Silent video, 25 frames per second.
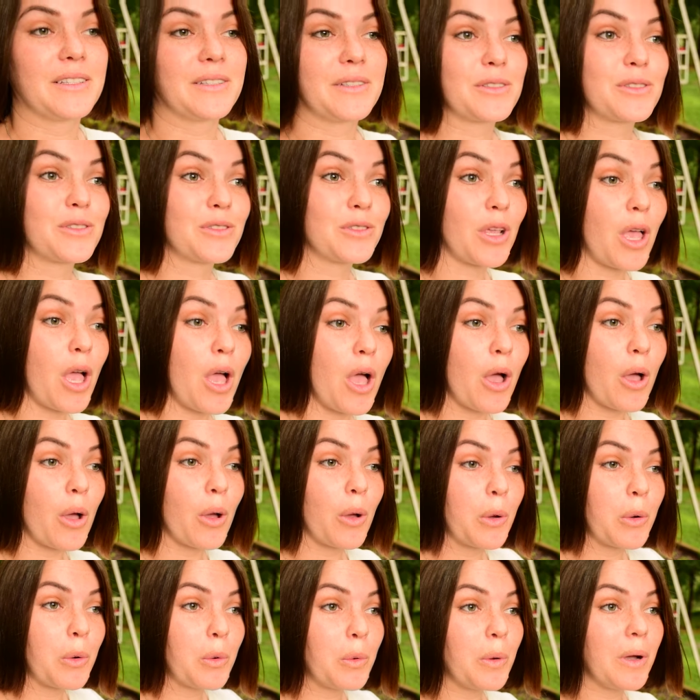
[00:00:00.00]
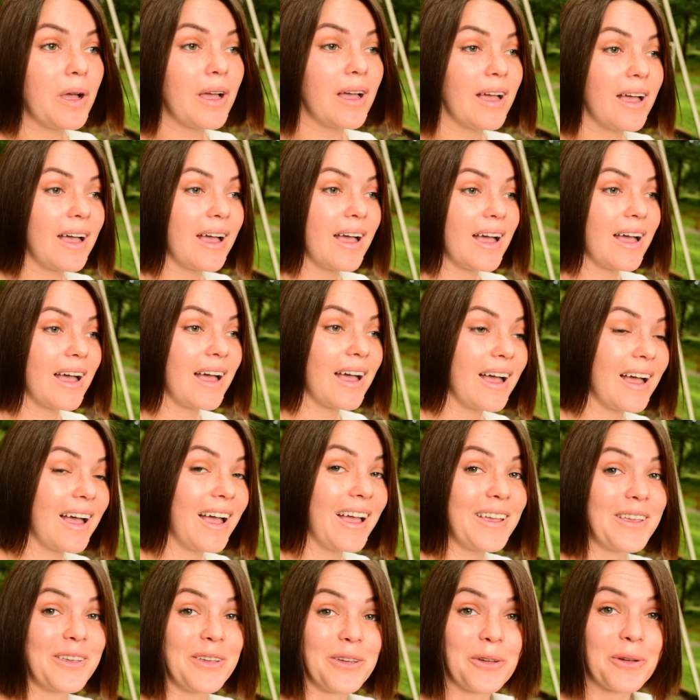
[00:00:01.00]
So
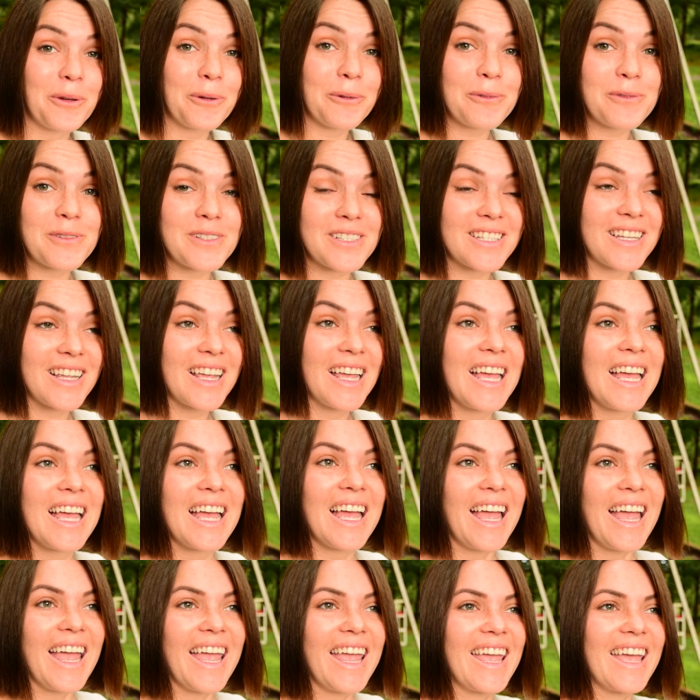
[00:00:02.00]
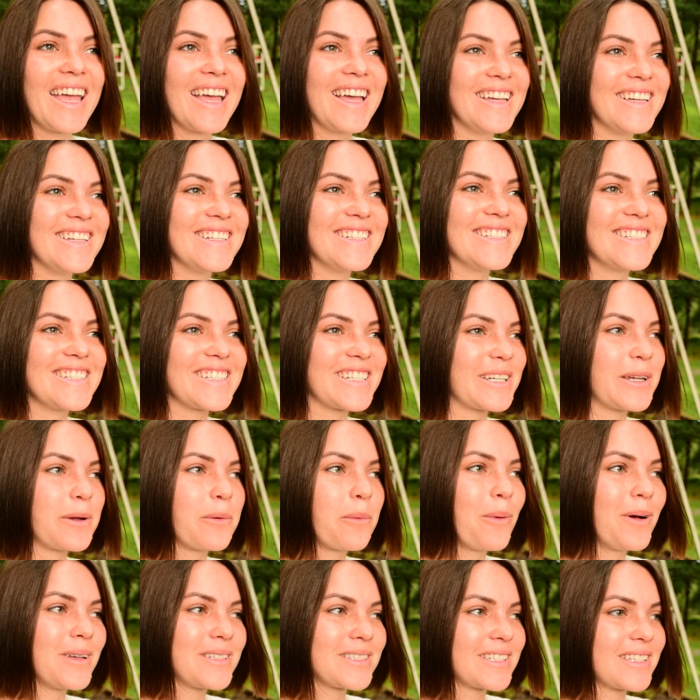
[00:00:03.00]
I goofed, and it
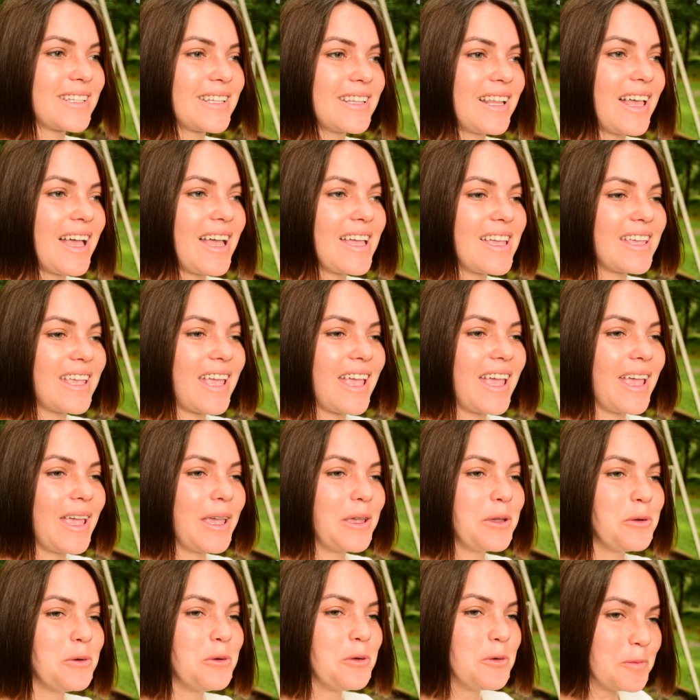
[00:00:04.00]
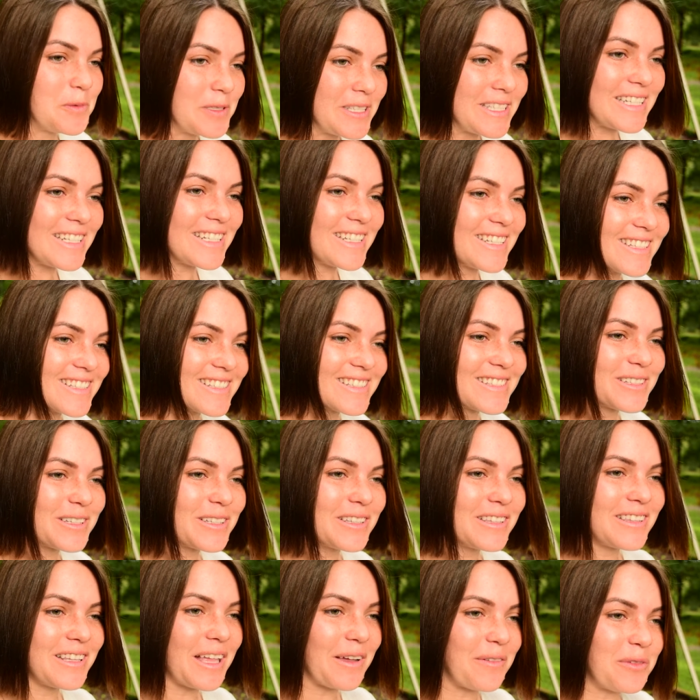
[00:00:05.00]
wasn't like a oopsies
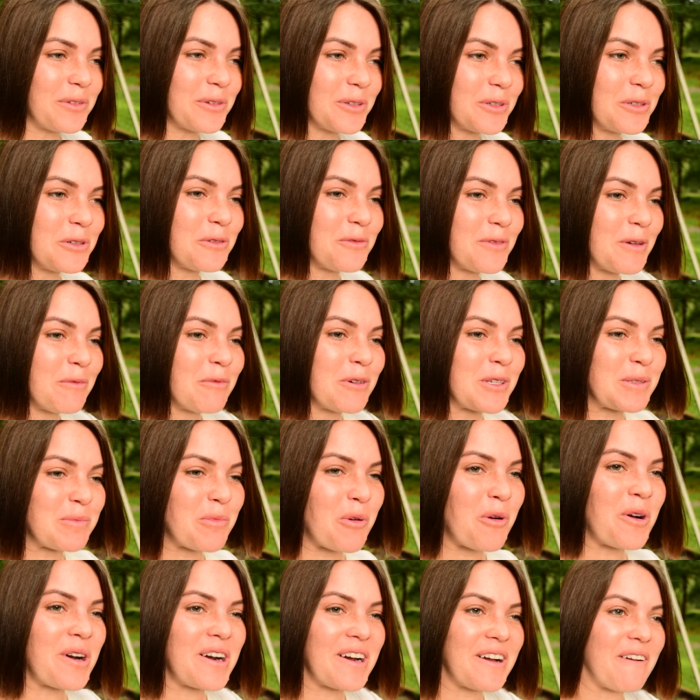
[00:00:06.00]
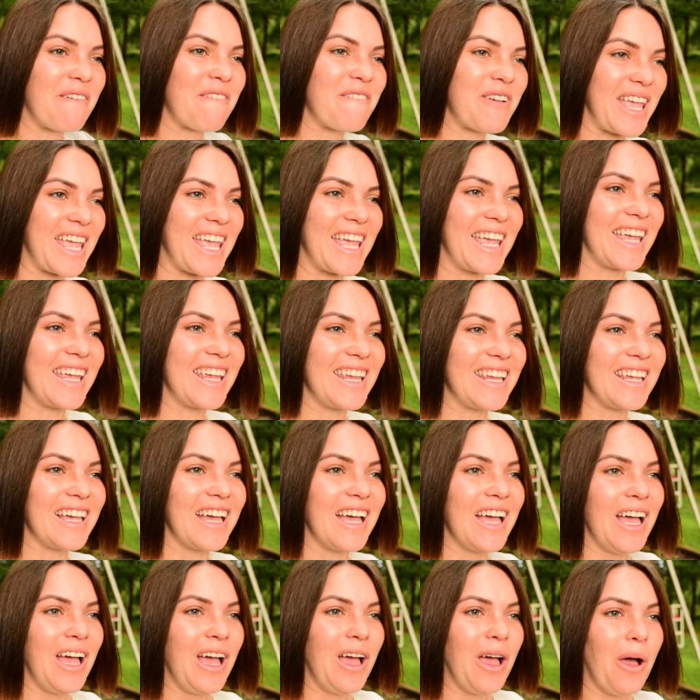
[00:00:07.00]
level goof. It was more of a,
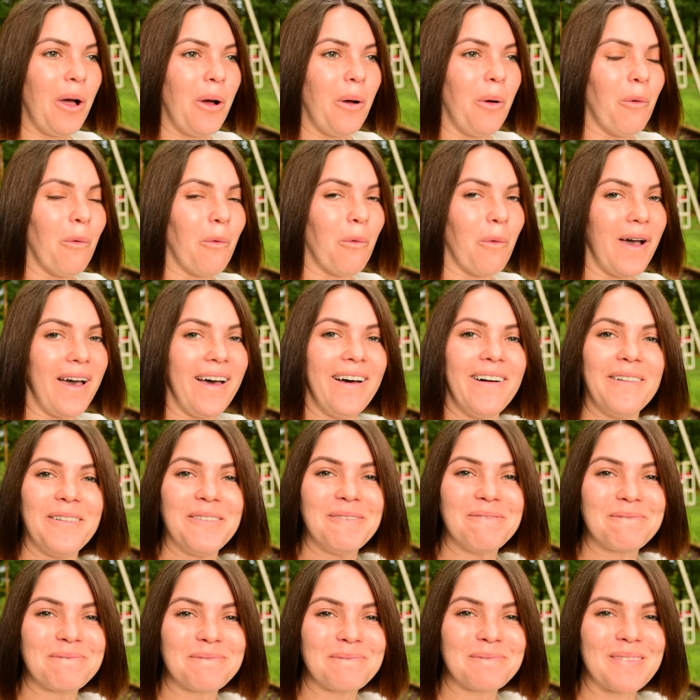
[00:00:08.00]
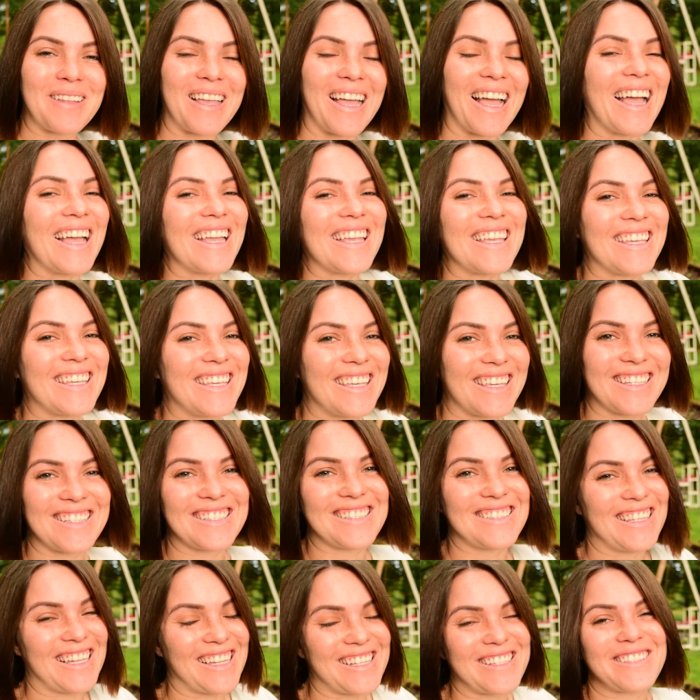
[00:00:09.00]
well, I guess
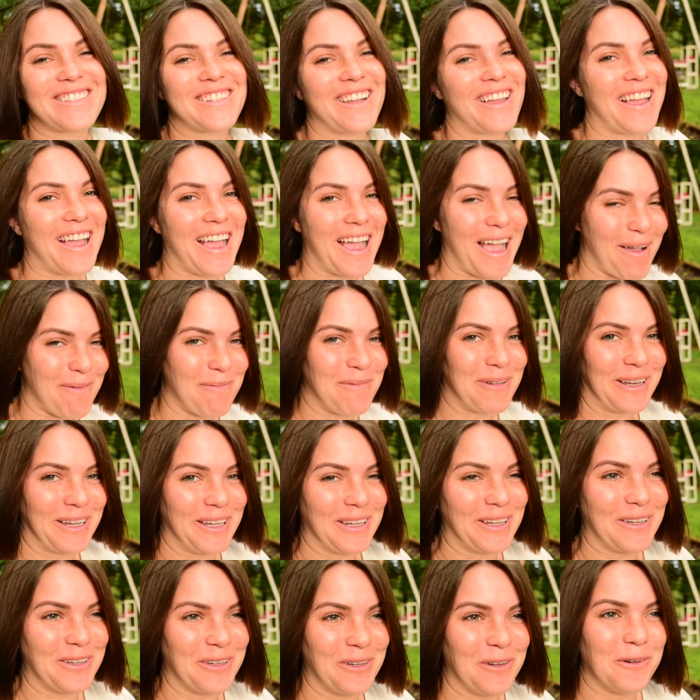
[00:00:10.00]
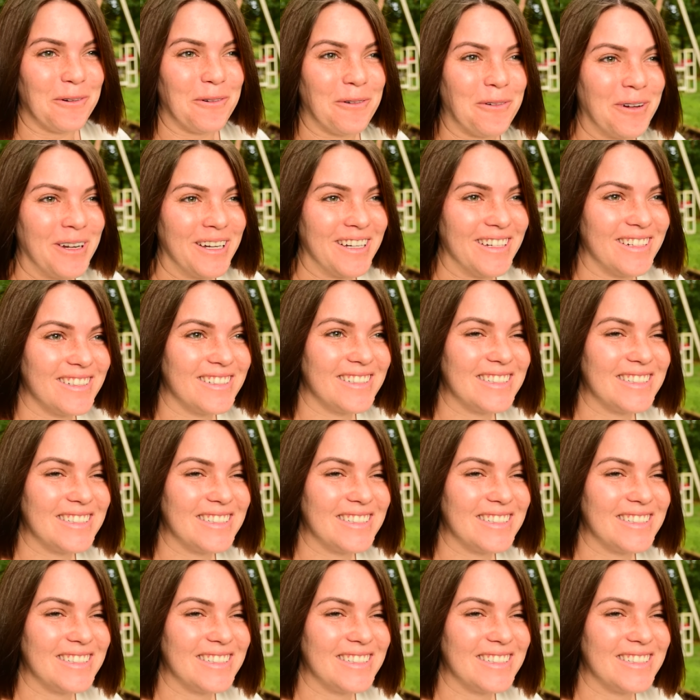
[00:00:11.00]
that's not happening goof.